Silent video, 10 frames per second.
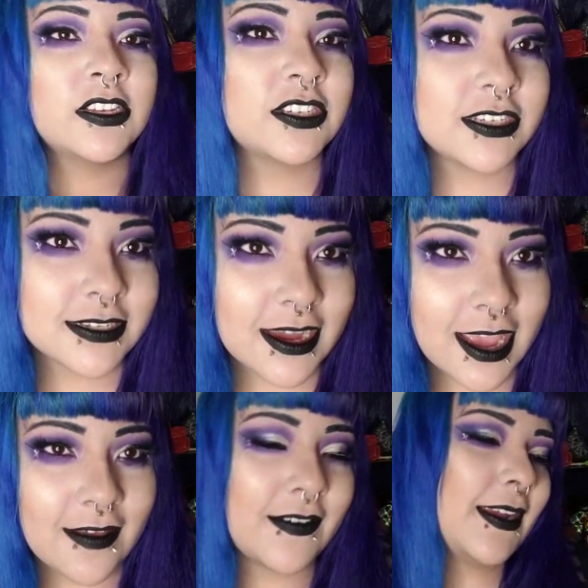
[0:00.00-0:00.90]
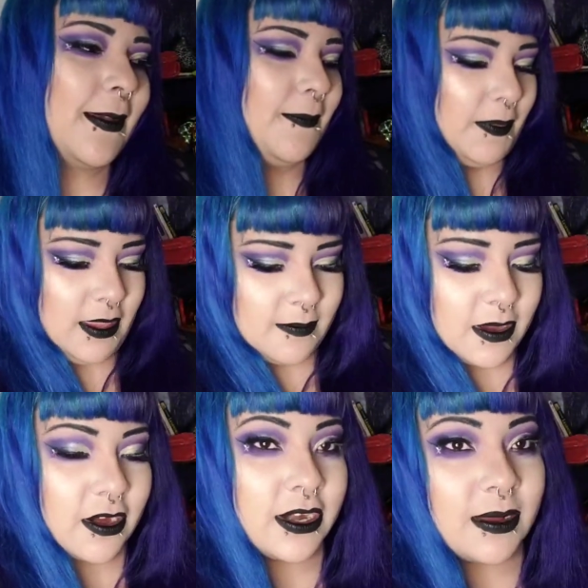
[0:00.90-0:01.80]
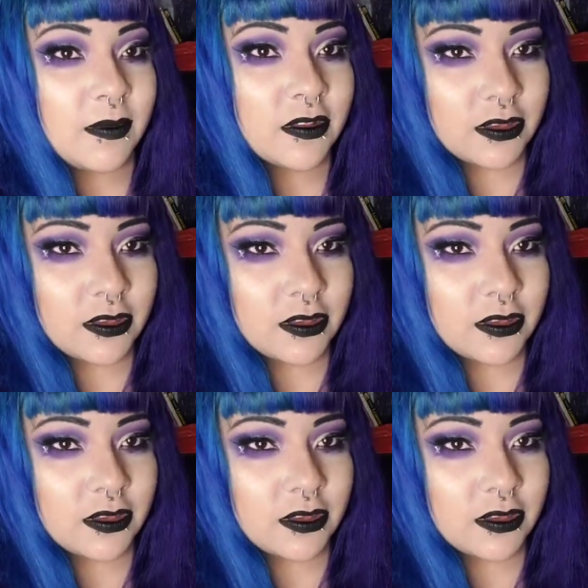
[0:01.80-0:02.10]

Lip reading: She's not having it, but her name is